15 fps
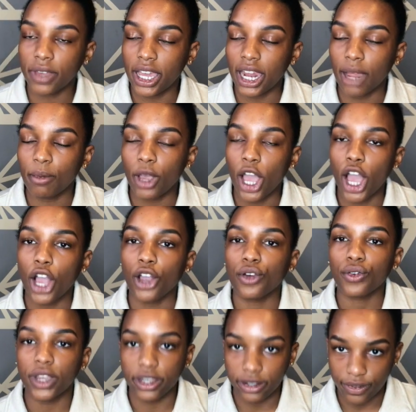and I'm
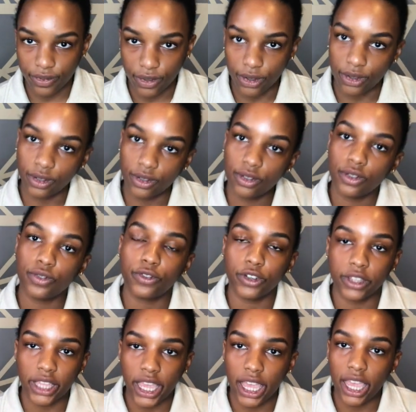grateful
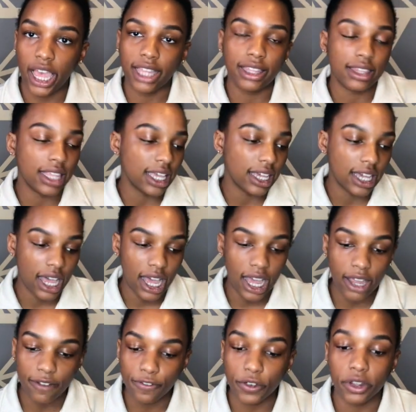for that. I thank
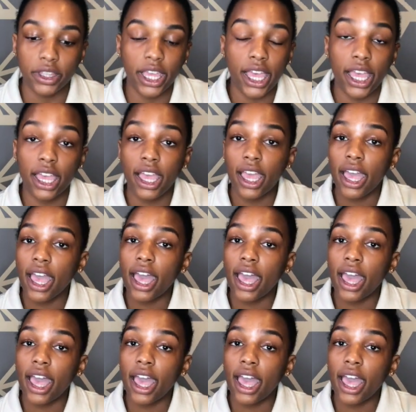God for that